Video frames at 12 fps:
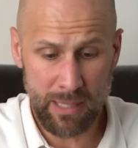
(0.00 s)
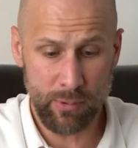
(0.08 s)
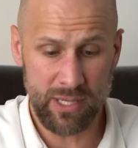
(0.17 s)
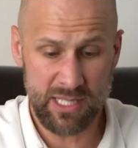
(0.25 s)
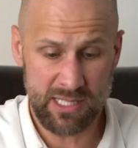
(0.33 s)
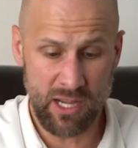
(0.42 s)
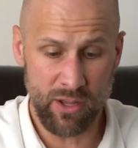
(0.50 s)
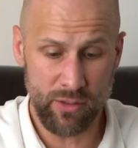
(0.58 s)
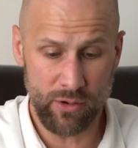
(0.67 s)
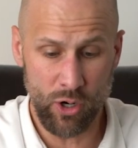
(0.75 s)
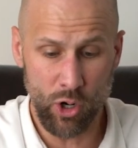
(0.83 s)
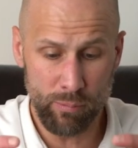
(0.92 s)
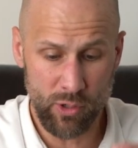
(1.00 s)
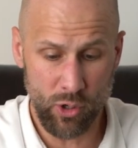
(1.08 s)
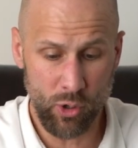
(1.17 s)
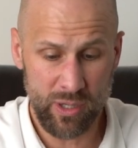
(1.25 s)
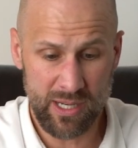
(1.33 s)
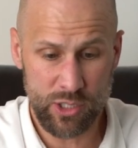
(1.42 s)
people that sell on their own, they're
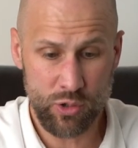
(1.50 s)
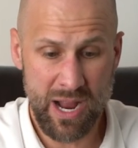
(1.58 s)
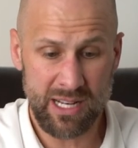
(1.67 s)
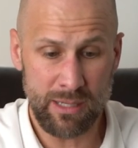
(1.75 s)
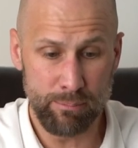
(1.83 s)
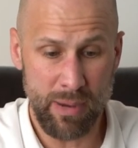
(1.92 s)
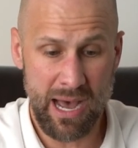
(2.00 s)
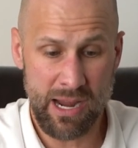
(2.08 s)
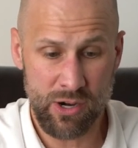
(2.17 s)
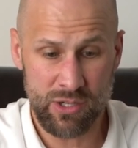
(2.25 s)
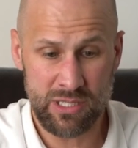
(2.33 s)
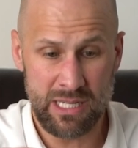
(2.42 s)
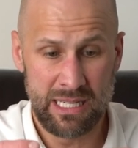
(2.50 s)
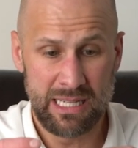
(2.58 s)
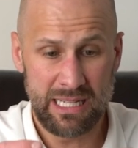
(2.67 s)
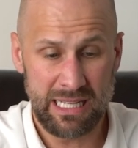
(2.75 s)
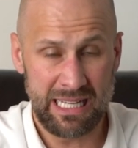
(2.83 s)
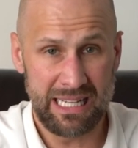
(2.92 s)
only attracting buyers
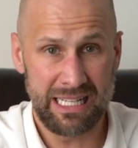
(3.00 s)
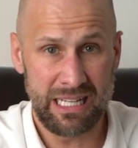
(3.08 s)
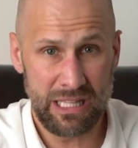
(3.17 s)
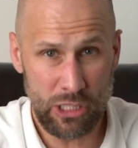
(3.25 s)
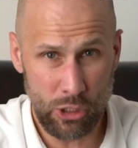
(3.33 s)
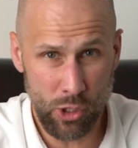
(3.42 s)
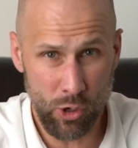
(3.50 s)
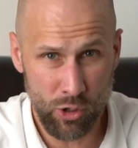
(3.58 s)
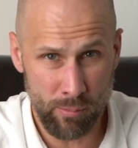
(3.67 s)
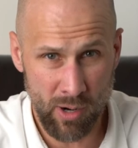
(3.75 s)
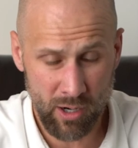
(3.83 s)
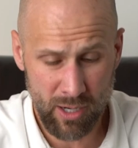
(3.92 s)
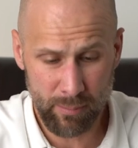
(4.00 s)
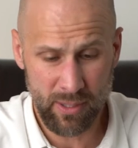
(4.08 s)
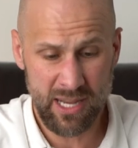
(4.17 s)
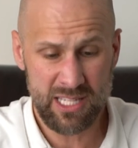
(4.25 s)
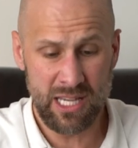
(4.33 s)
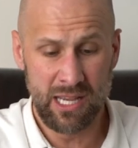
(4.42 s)
in the local
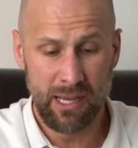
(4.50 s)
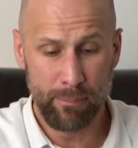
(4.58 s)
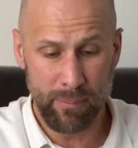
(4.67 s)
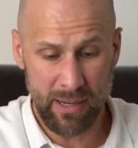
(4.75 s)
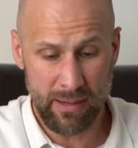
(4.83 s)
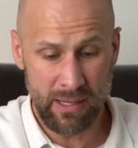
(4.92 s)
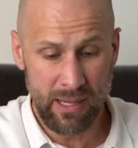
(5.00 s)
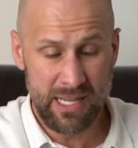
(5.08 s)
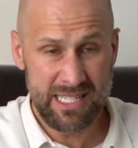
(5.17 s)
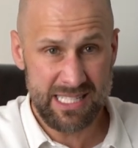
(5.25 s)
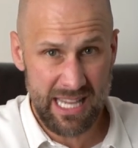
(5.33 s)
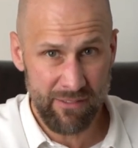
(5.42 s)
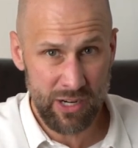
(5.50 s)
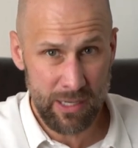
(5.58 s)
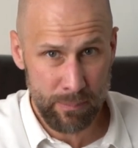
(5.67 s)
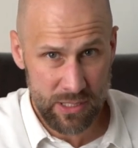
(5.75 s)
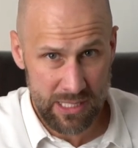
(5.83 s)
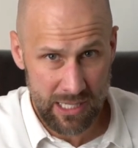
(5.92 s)
marketplace, but
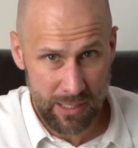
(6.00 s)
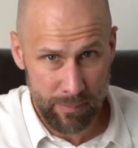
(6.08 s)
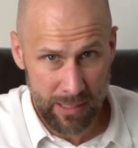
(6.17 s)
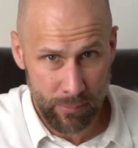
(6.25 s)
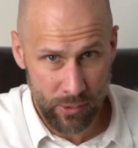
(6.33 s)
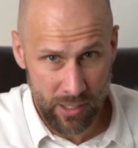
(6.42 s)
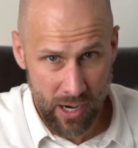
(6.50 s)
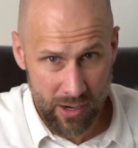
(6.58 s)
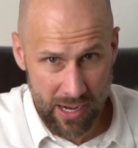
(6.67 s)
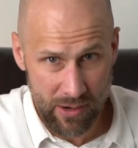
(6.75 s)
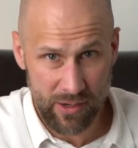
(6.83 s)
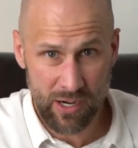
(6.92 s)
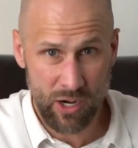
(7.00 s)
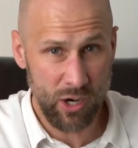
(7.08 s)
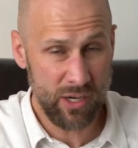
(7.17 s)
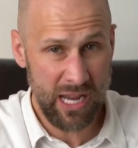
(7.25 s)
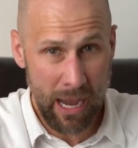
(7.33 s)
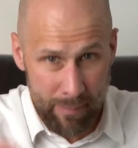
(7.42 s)
70% of the people in our area
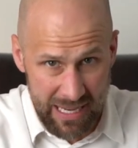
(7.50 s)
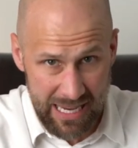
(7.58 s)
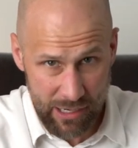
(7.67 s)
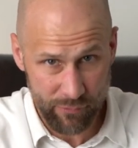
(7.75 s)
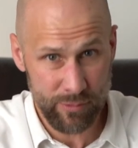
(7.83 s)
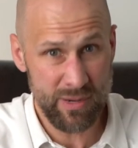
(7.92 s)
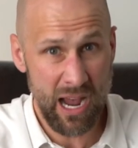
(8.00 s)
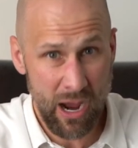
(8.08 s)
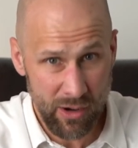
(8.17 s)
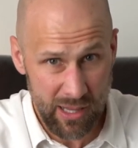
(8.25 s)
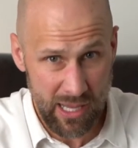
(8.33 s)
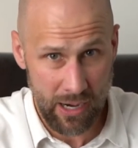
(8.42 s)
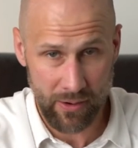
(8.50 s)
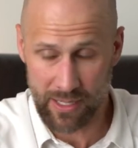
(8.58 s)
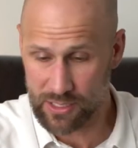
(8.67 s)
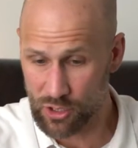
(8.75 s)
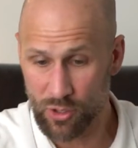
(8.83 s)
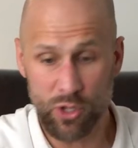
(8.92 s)
are coming here from out of the area.
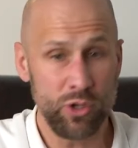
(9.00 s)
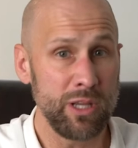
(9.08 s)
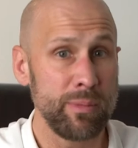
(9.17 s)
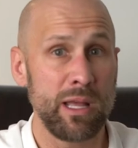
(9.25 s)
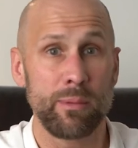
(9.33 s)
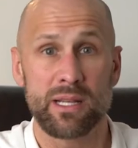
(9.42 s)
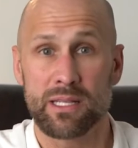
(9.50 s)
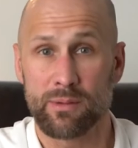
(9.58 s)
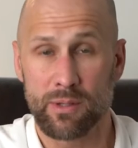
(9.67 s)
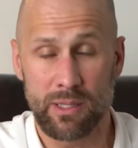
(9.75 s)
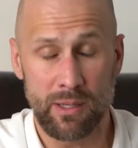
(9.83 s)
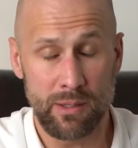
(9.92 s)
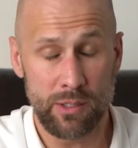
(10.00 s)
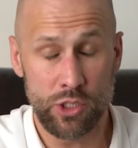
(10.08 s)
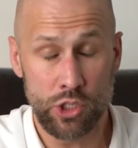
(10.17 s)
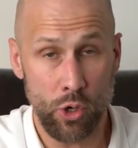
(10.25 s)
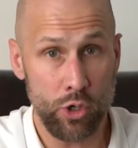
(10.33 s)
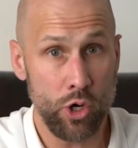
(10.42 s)
So that you need to be able to
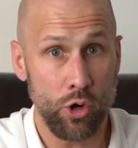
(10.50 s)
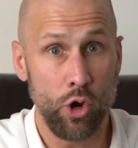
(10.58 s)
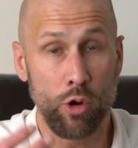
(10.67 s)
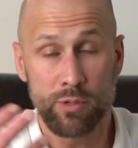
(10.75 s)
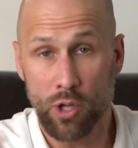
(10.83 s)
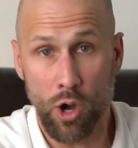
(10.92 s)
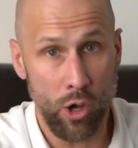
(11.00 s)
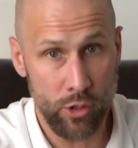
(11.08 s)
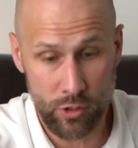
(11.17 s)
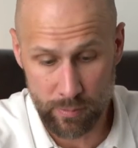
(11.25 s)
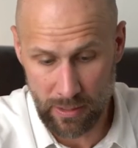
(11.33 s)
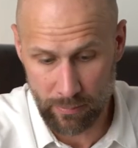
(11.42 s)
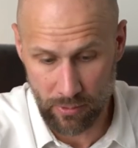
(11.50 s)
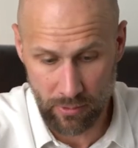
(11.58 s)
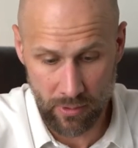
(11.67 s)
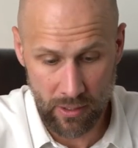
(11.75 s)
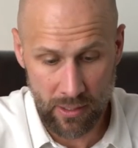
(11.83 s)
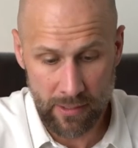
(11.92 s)
show your home to all those people.
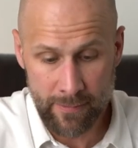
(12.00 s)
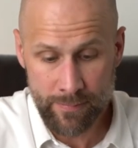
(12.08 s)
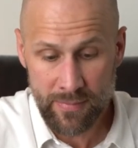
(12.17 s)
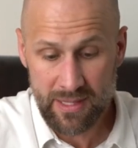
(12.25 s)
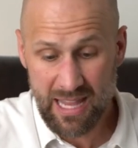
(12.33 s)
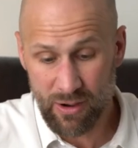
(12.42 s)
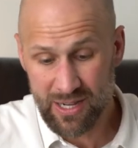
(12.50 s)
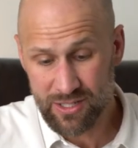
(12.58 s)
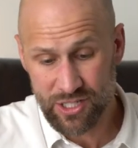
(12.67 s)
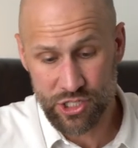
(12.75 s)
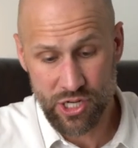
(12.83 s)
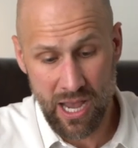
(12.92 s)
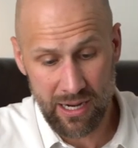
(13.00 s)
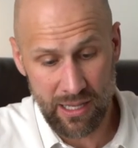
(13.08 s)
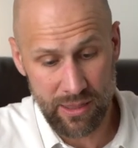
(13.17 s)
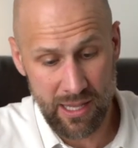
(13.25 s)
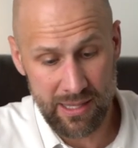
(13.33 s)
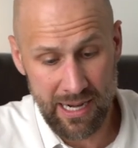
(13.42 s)
Now, here's a shocking
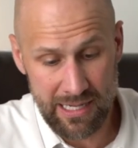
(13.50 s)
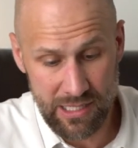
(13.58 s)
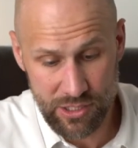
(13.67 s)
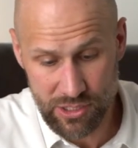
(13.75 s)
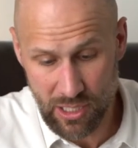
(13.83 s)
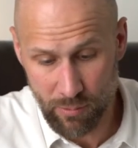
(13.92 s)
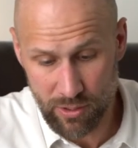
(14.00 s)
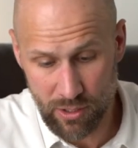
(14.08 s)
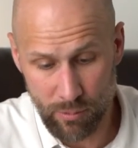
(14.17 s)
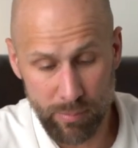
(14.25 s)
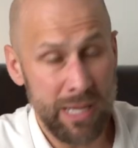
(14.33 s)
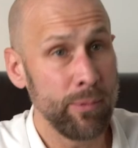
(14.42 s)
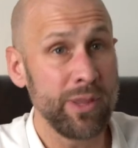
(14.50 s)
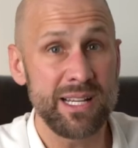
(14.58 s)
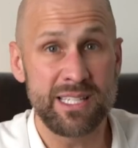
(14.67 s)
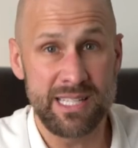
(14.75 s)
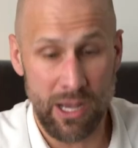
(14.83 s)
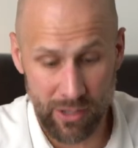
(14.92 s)
thing that I need to share with you. People that
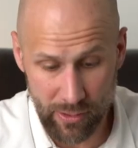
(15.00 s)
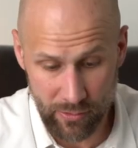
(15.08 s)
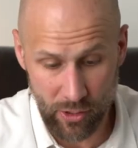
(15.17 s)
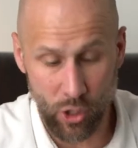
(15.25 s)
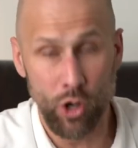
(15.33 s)
sell on their